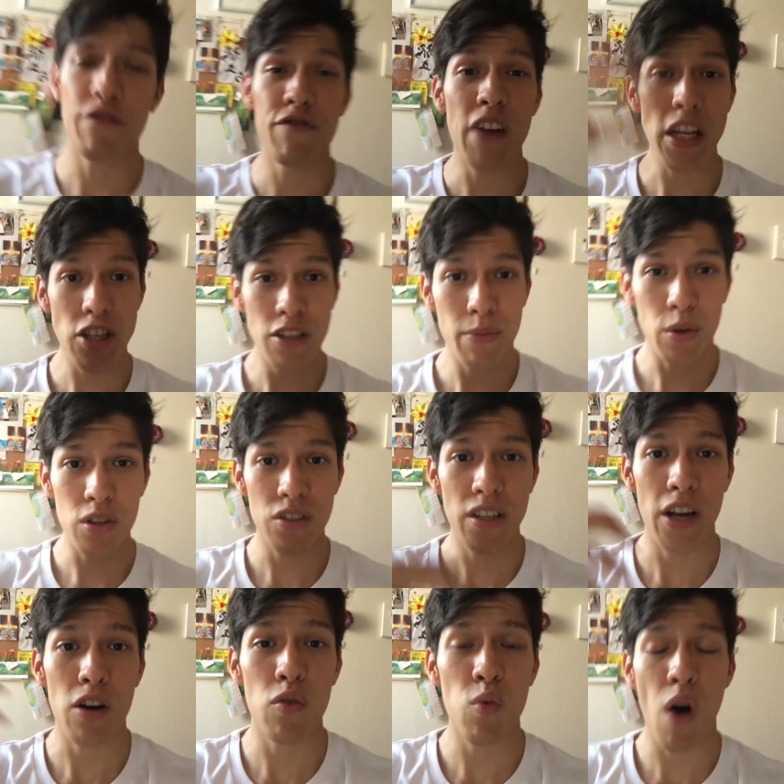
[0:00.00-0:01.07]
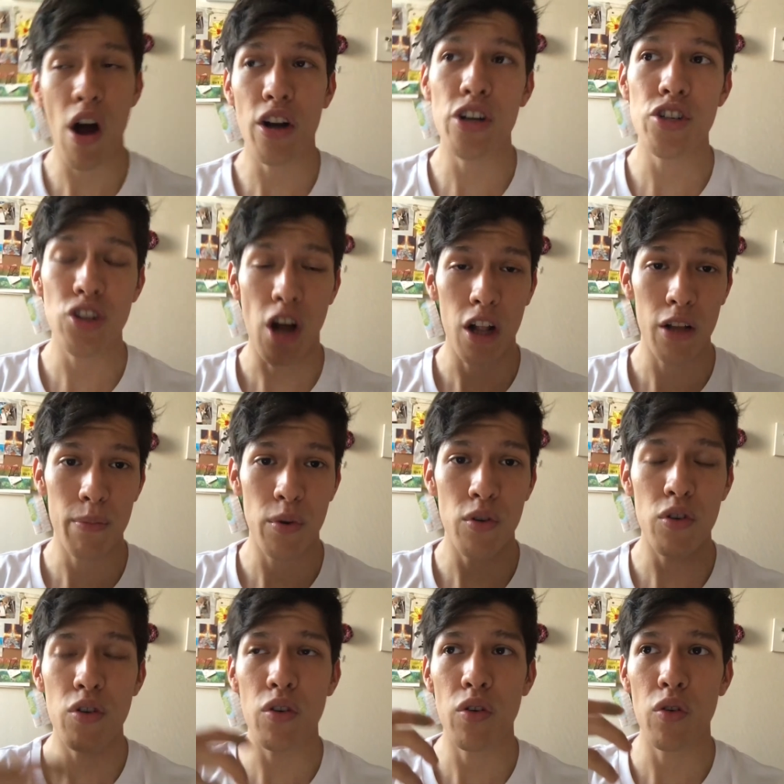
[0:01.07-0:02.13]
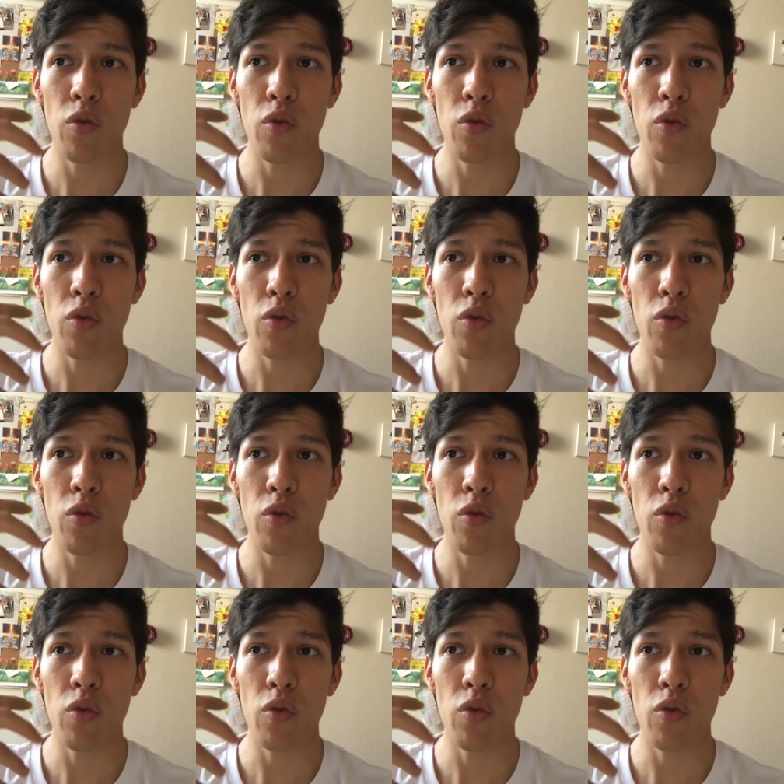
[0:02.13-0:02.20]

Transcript: vegetables that are water soluble,